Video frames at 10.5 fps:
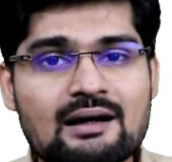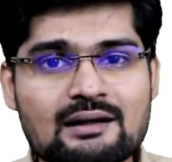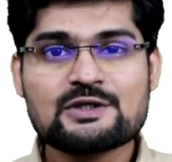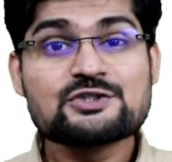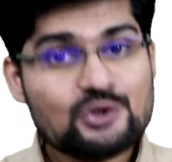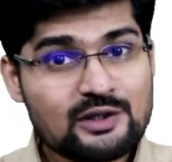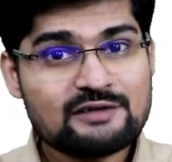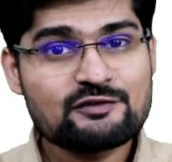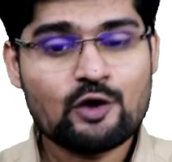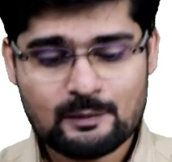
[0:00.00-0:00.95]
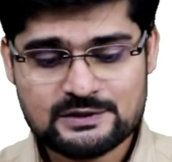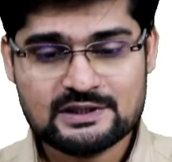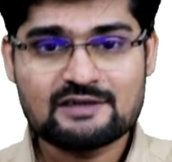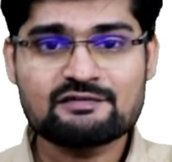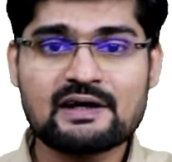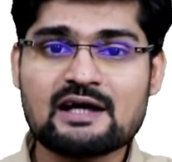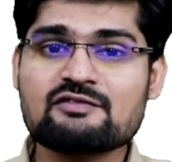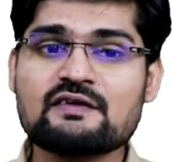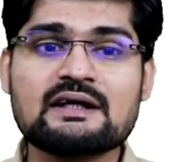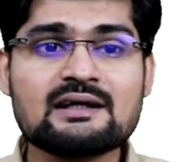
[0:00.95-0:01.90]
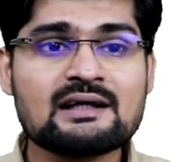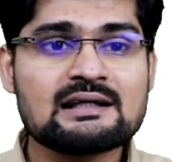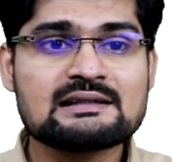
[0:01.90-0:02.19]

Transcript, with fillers: So if you observe carefully,